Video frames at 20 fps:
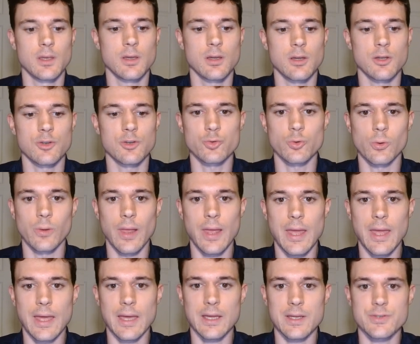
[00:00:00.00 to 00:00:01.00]

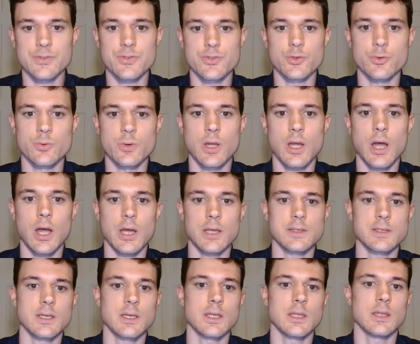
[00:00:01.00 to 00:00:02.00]
Control-X to
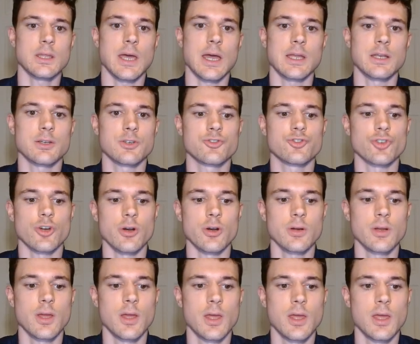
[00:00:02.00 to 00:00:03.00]
cut that
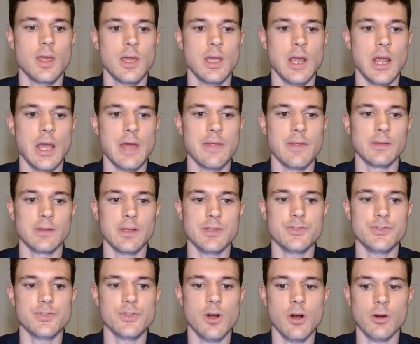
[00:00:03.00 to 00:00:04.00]
chart. And then
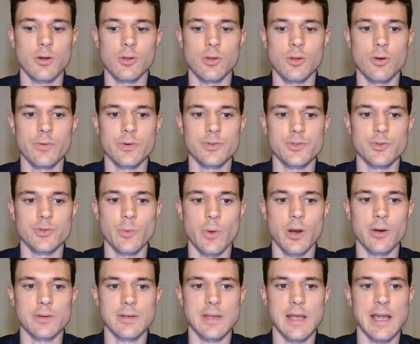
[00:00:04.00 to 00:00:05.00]
let's toggle over to
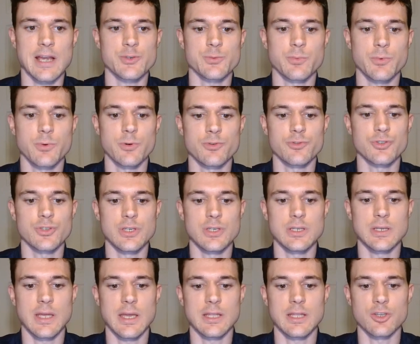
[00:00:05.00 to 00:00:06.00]
our dashboard
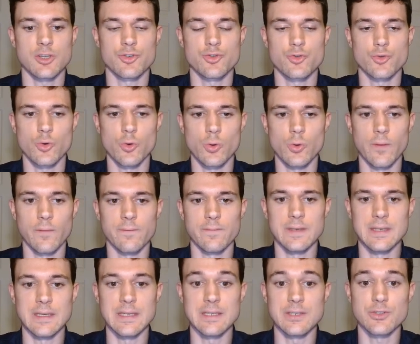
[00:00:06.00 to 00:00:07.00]
sheet and
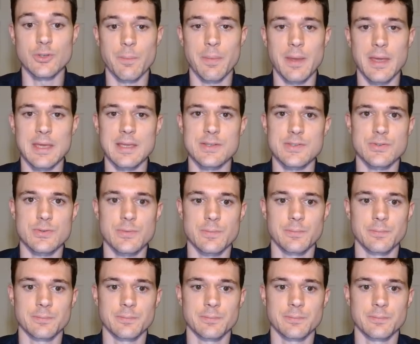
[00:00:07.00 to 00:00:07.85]
Control-V to paste.